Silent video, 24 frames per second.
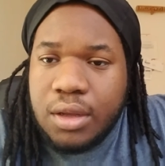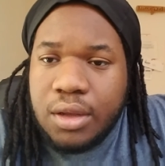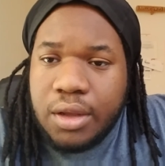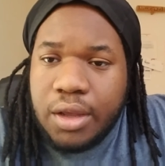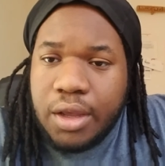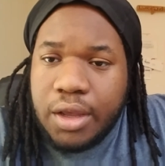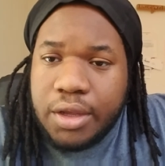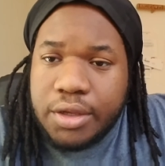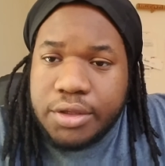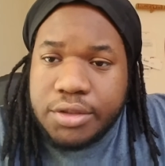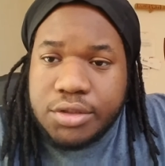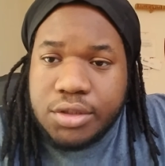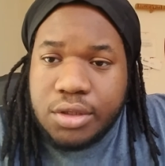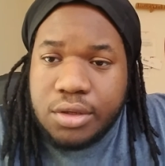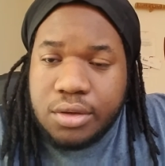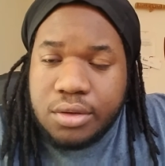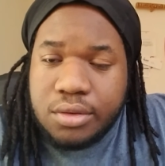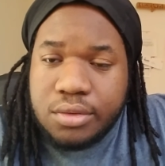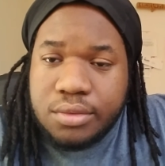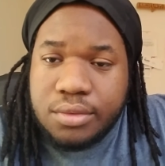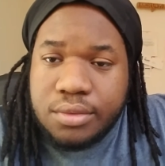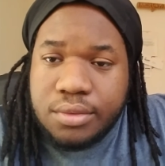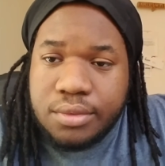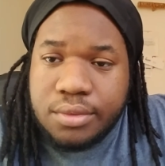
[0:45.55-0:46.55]
And
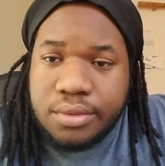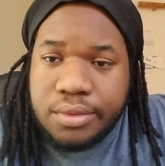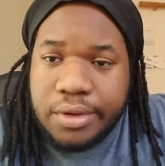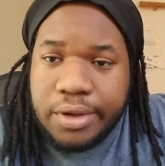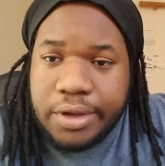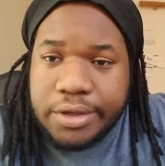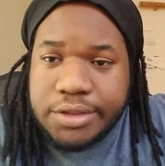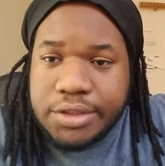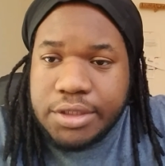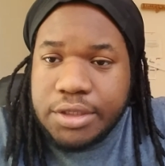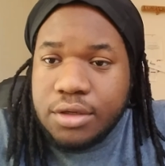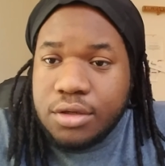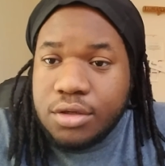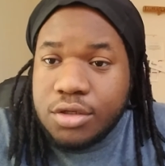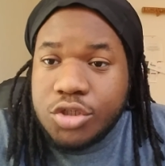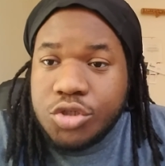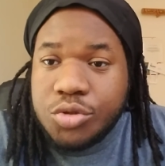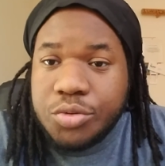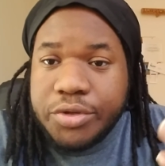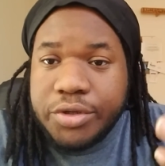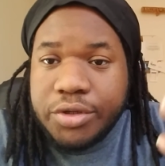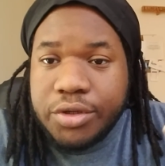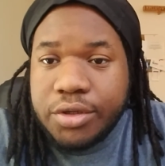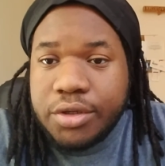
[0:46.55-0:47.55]
so I see on
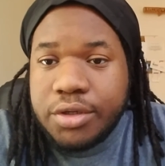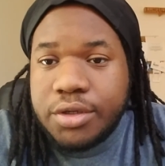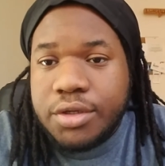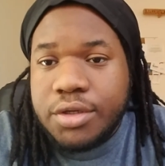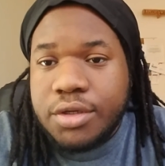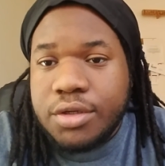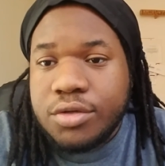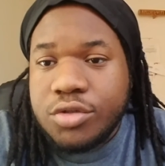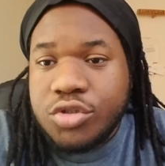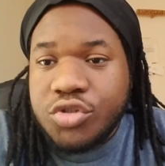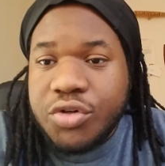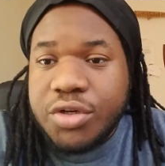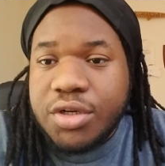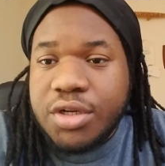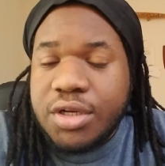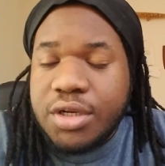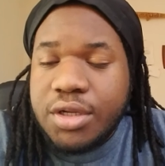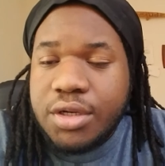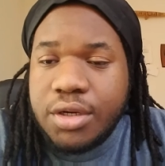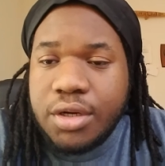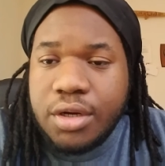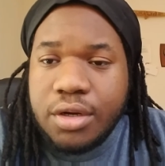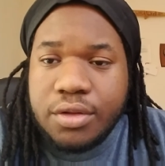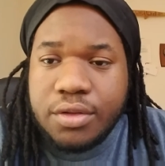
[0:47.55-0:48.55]
Twitter, you know, trending
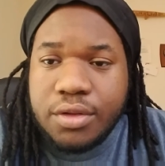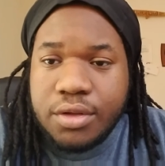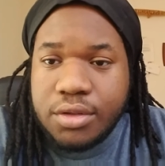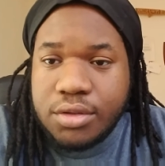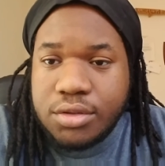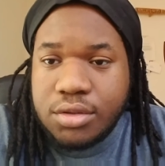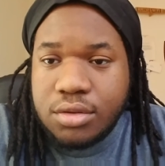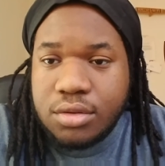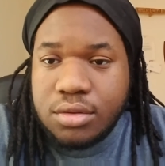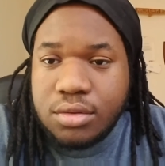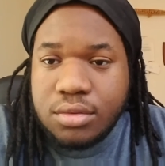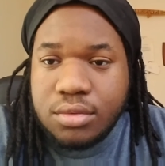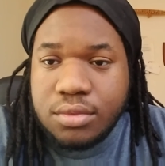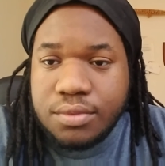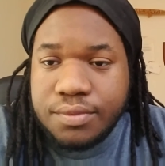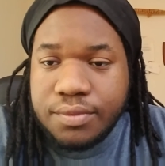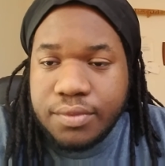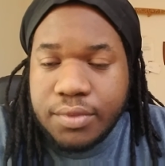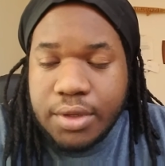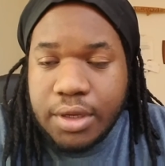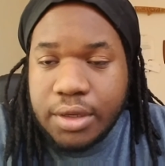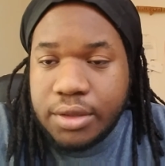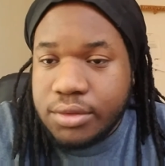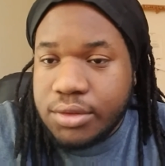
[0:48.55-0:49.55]
and everything. So
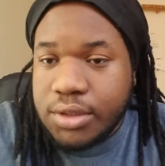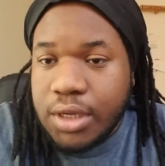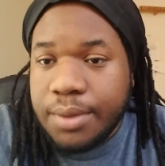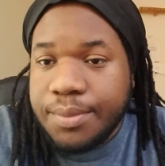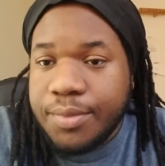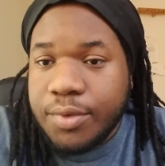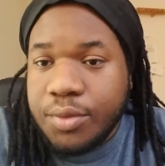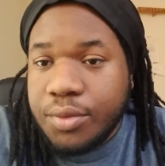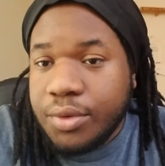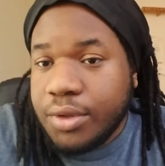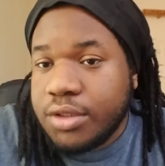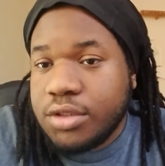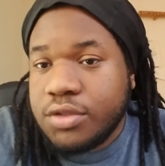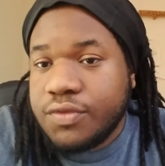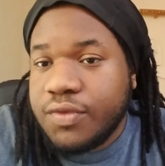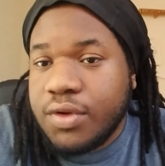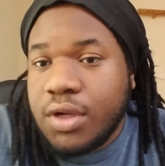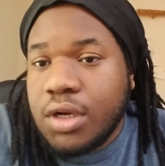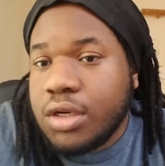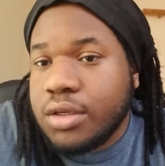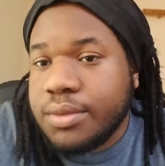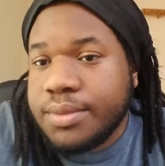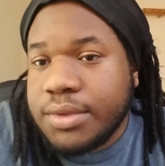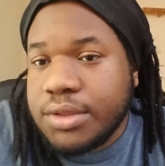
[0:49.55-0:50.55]
uh, typing what is
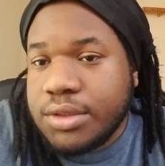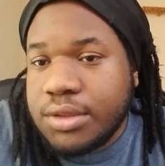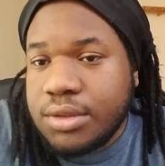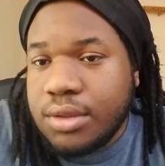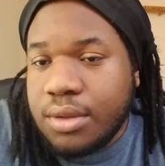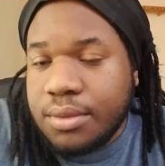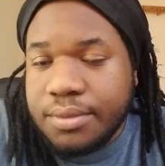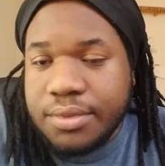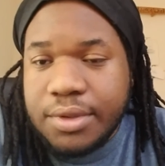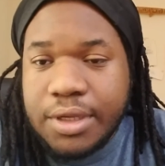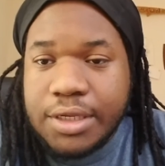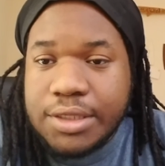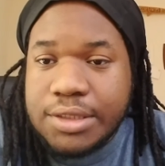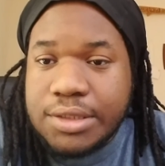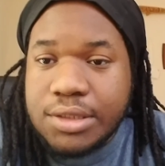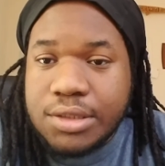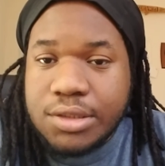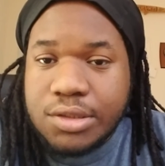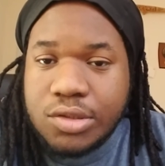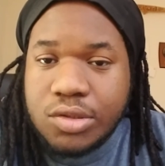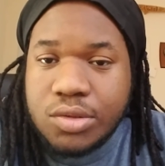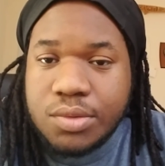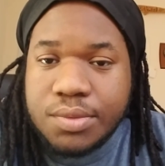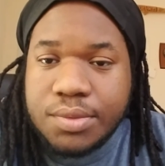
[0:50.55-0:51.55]
vlogmas. So I'm guessing
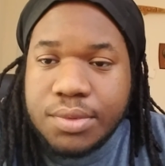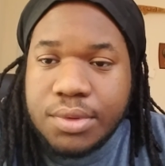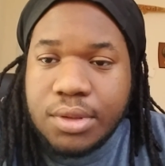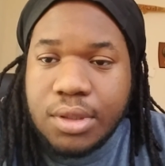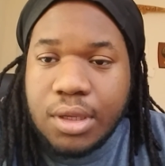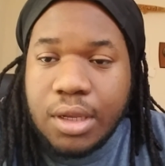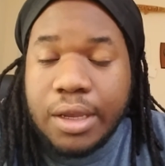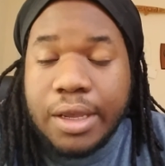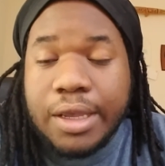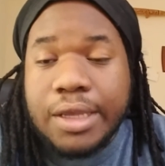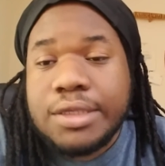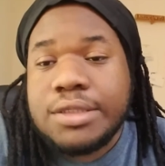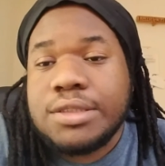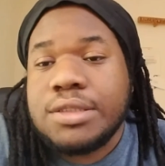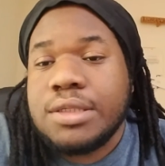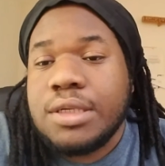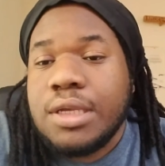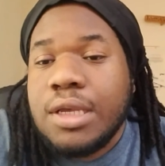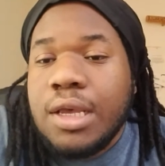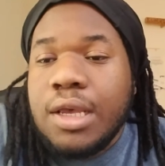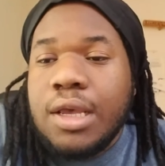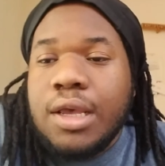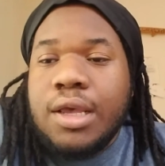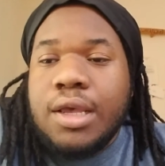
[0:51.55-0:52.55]
it's soon. I guess
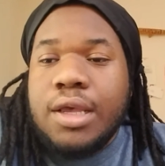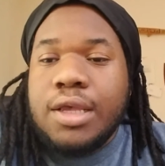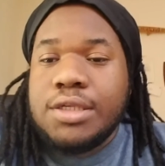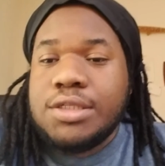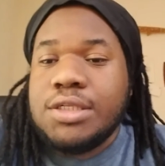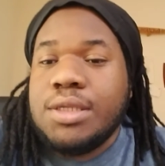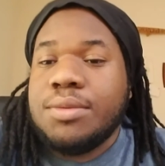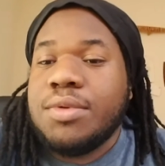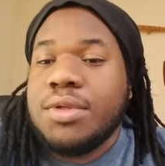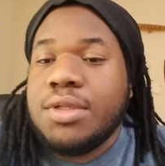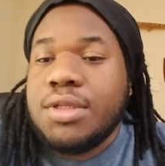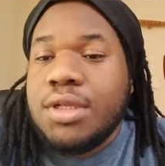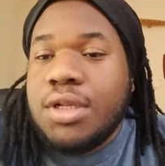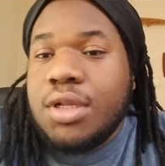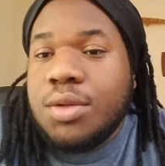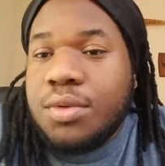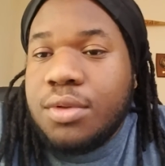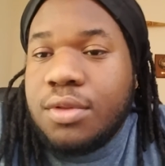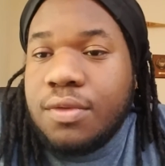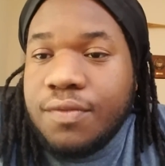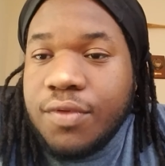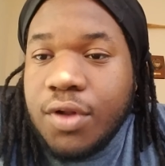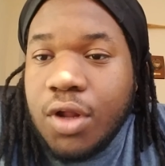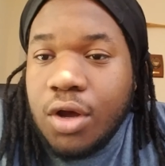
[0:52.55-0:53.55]
it's something dealing
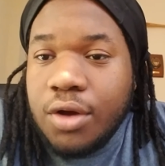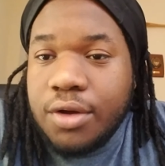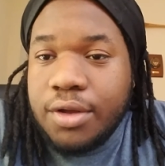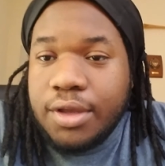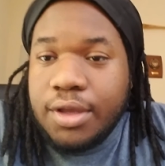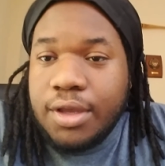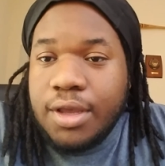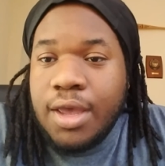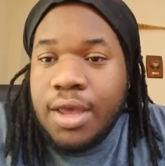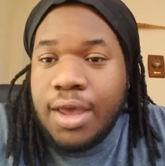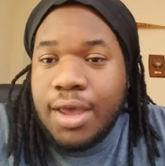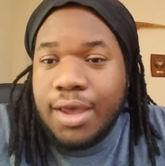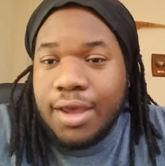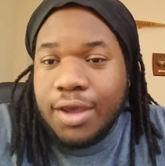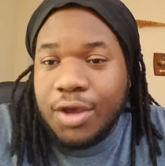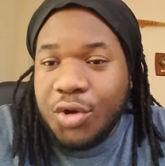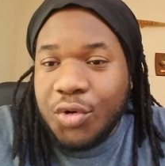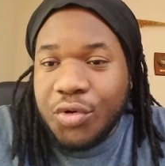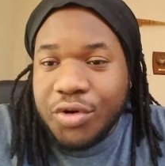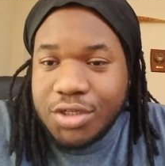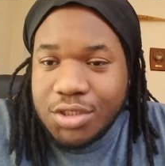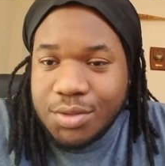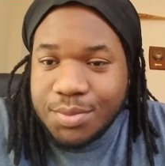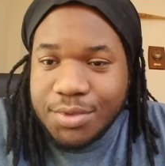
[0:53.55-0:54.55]
with the vlogging and
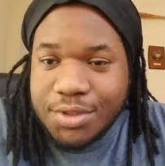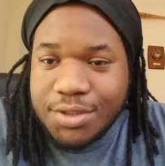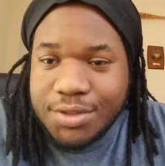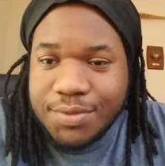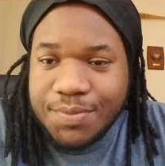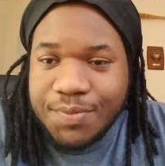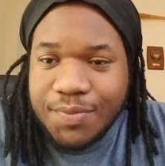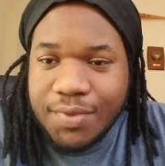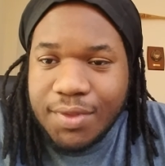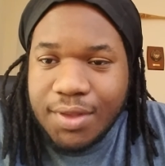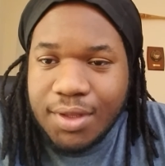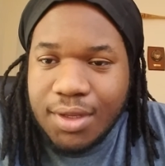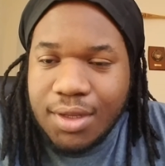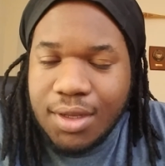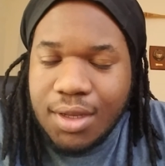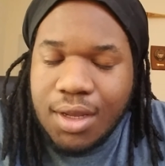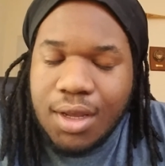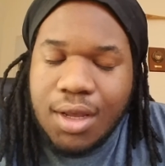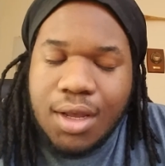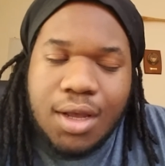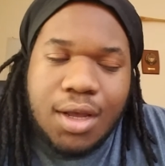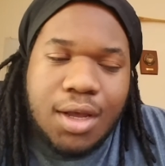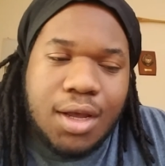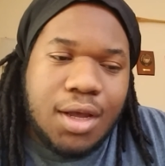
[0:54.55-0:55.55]
Christmas.
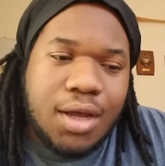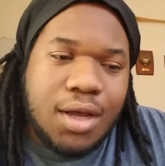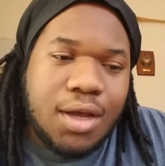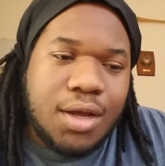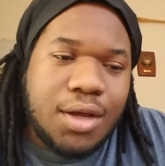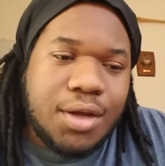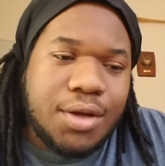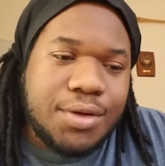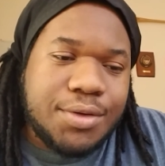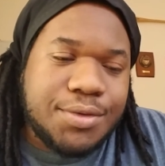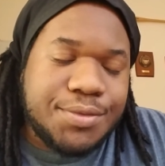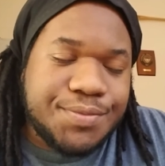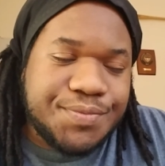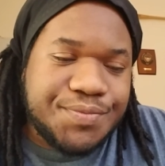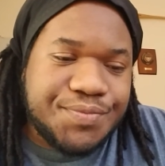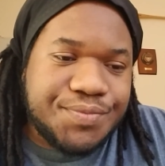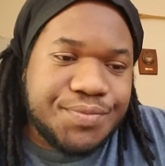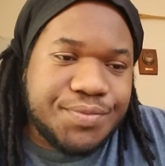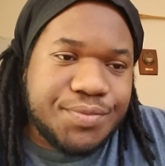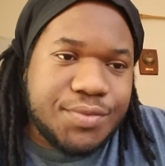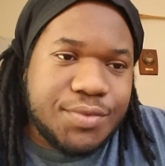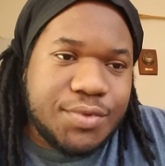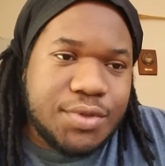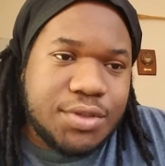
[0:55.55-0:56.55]
Um,
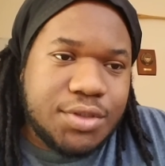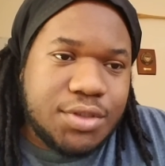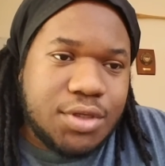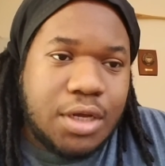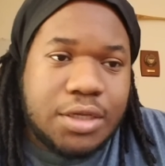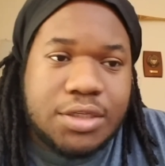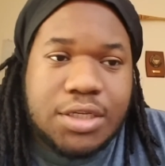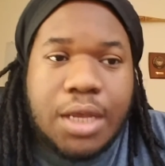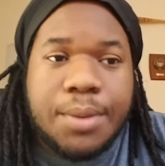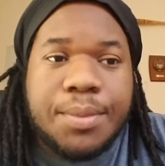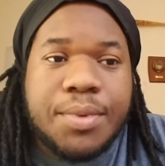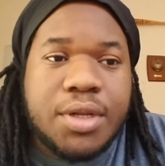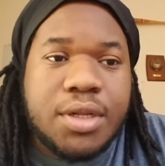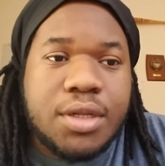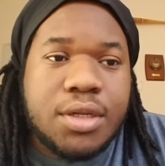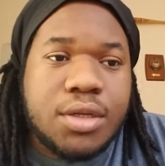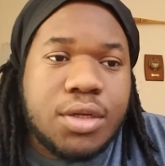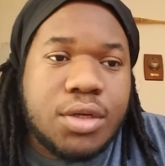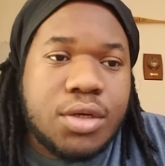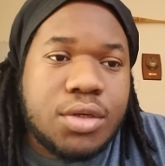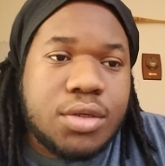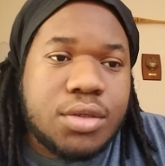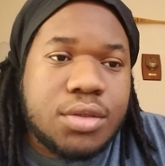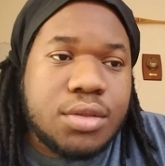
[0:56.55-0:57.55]
so I type it in
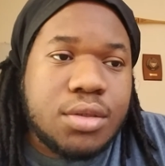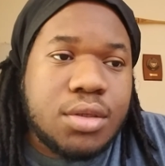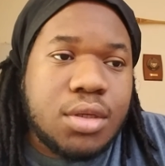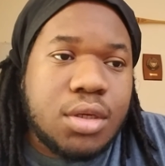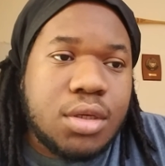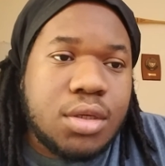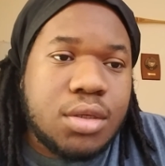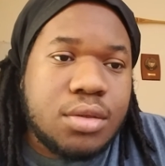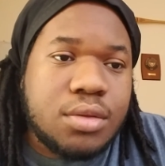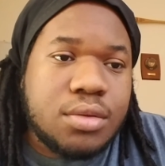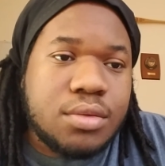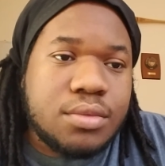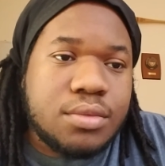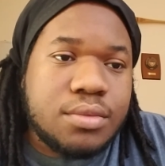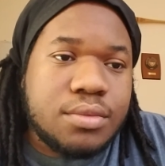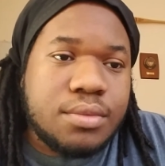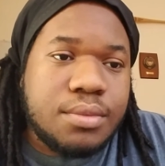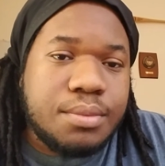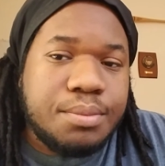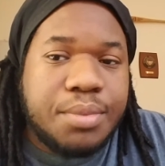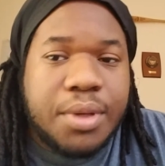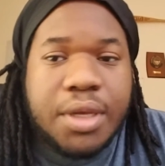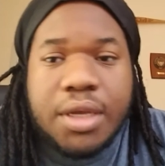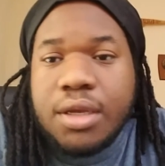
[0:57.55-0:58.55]
on um,
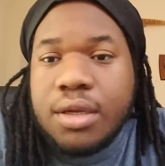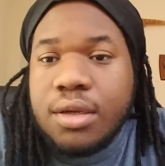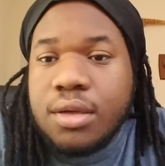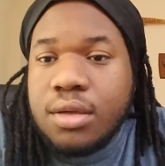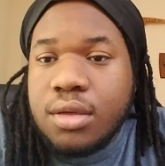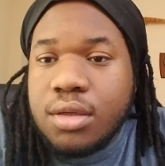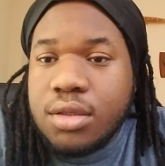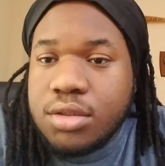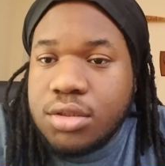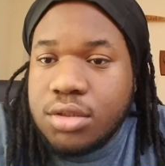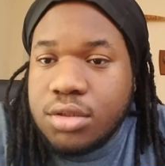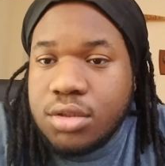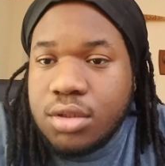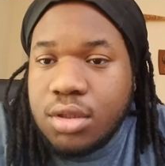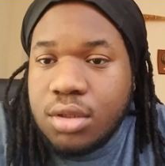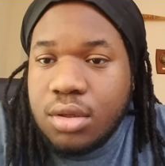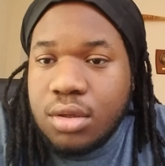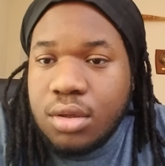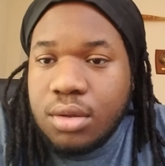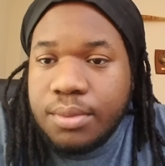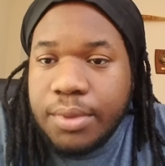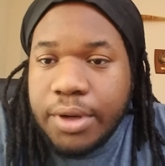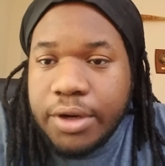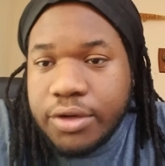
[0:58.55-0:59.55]
Bing because you know
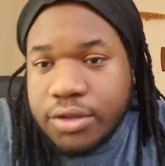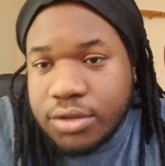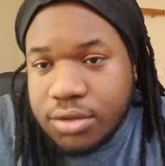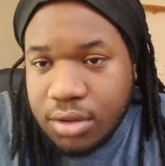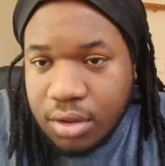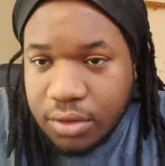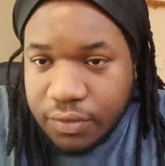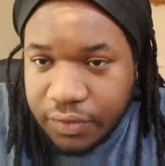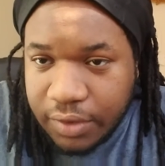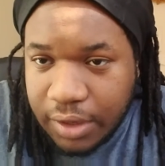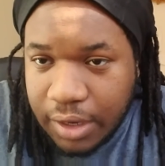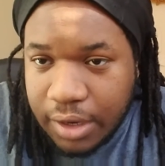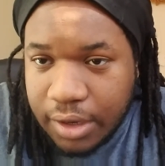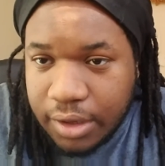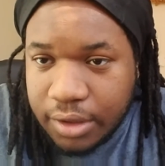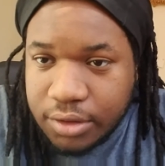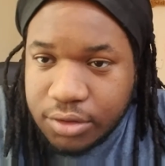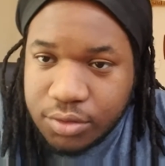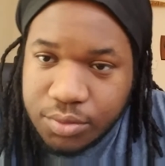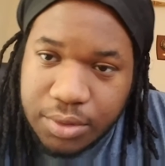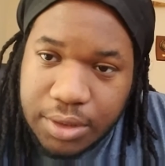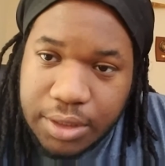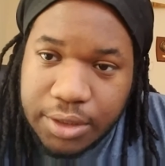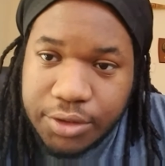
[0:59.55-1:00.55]
Microsoft guy.
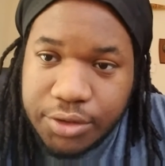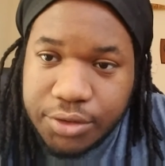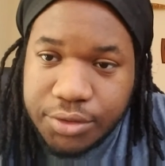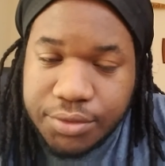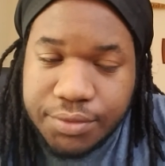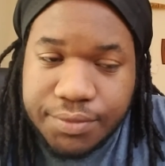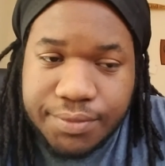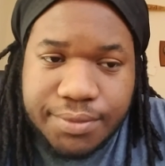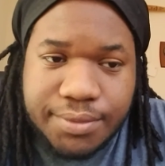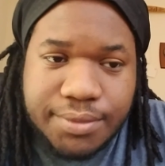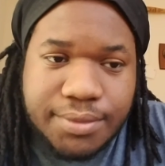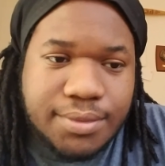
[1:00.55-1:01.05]
That's what I do.